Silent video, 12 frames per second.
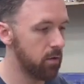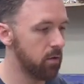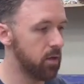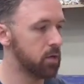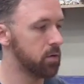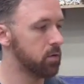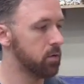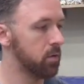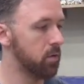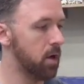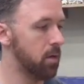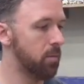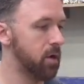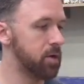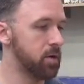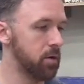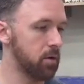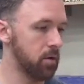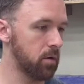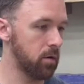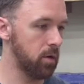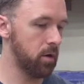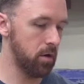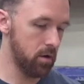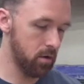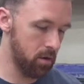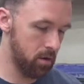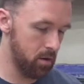This tool I mentioned earlier,